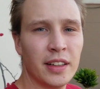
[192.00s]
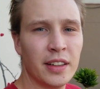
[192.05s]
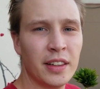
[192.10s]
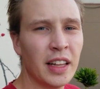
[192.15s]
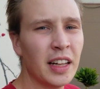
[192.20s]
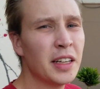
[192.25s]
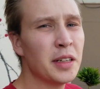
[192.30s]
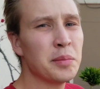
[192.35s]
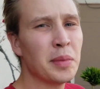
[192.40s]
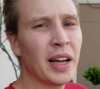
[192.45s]

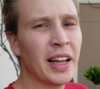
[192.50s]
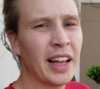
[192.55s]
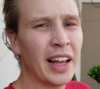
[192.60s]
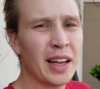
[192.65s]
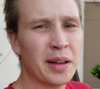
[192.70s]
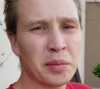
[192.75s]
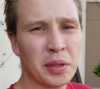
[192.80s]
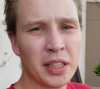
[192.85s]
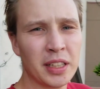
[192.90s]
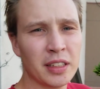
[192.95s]
Then in
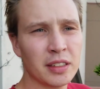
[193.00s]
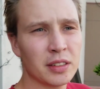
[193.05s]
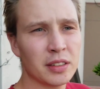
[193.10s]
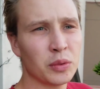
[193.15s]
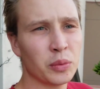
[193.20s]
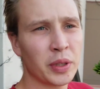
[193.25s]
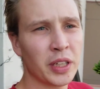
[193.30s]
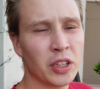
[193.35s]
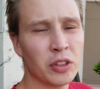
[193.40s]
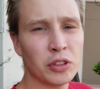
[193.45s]
Miami,
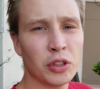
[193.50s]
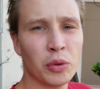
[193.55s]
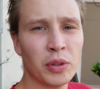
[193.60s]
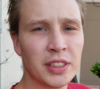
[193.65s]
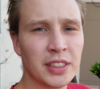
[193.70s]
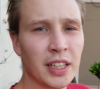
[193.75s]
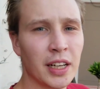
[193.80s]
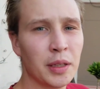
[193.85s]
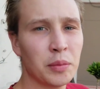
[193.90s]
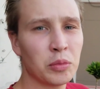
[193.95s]
we don't know
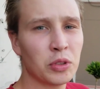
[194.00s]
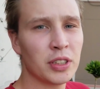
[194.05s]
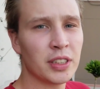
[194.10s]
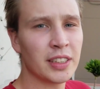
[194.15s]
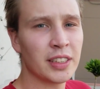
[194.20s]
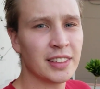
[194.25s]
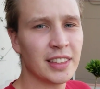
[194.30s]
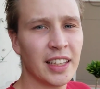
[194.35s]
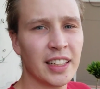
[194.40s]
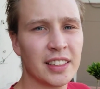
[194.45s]
what time we're
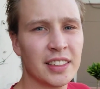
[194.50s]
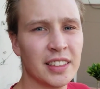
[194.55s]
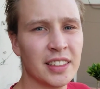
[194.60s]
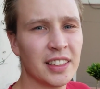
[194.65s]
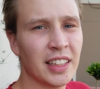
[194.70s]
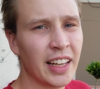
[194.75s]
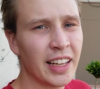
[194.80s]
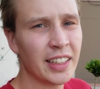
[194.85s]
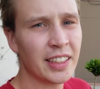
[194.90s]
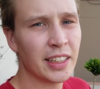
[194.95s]
exactly
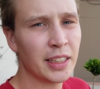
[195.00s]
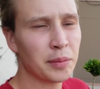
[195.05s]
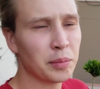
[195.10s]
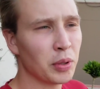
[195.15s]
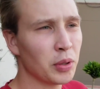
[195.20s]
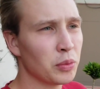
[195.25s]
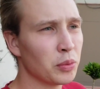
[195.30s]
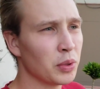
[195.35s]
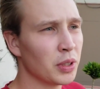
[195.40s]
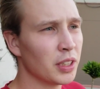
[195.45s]
landing,
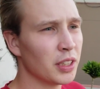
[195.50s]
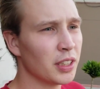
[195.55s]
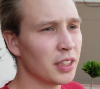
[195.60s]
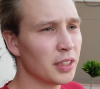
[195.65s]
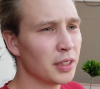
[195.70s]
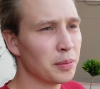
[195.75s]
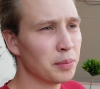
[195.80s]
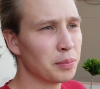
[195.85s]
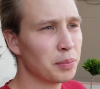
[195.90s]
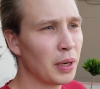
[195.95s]
but
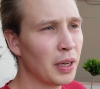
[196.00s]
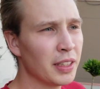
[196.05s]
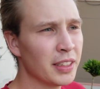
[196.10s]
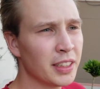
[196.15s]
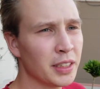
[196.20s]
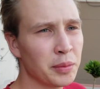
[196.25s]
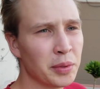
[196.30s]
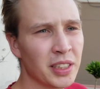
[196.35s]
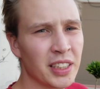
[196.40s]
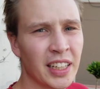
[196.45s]
we're probably
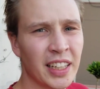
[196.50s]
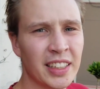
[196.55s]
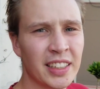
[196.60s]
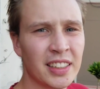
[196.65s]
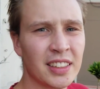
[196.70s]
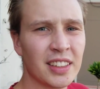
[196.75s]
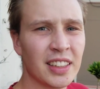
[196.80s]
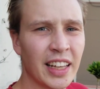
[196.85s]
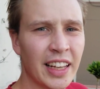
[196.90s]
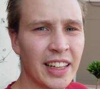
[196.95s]
going to be
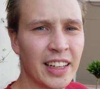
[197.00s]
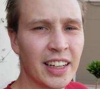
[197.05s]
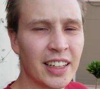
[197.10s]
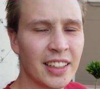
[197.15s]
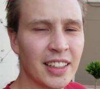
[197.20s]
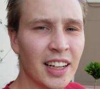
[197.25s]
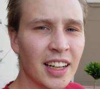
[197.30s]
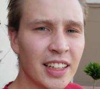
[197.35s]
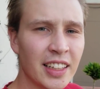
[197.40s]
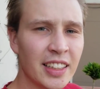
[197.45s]
landing late at
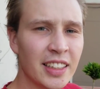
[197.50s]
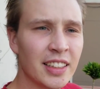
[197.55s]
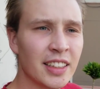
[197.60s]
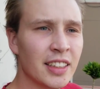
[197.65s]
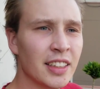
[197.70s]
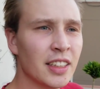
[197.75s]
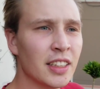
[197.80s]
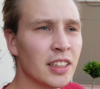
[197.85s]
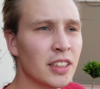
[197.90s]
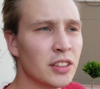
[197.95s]
night.
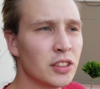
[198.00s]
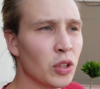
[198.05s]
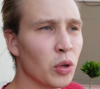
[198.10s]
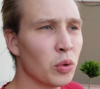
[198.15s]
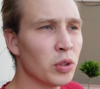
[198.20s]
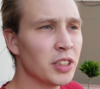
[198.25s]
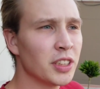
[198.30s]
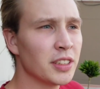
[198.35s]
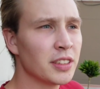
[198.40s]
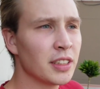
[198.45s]
So
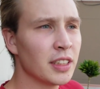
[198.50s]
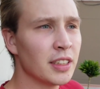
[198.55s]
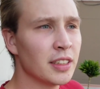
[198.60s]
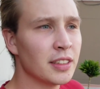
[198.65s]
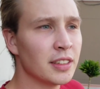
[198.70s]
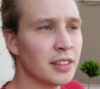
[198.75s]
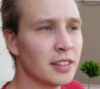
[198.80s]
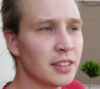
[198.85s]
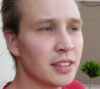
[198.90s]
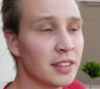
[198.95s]
we're just
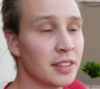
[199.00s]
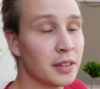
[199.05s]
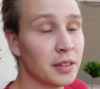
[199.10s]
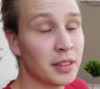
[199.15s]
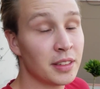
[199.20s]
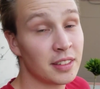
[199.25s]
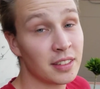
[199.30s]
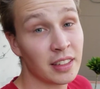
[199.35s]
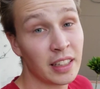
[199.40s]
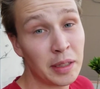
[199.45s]
going to
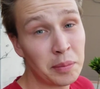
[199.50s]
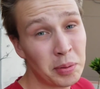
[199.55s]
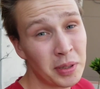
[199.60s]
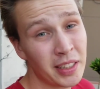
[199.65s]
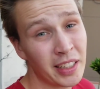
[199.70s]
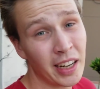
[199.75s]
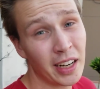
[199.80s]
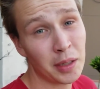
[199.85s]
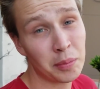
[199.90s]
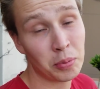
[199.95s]
sleep in
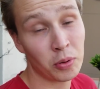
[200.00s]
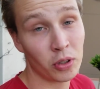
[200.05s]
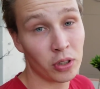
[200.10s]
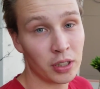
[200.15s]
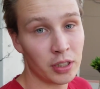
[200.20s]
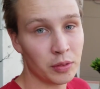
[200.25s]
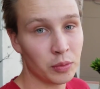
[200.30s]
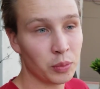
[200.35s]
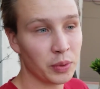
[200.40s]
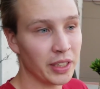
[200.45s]
the
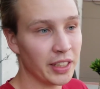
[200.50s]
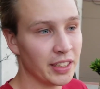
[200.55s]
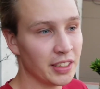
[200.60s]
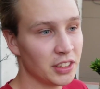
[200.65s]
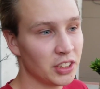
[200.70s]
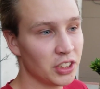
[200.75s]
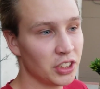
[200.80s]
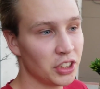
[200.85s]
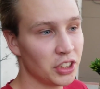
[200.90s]
airport, which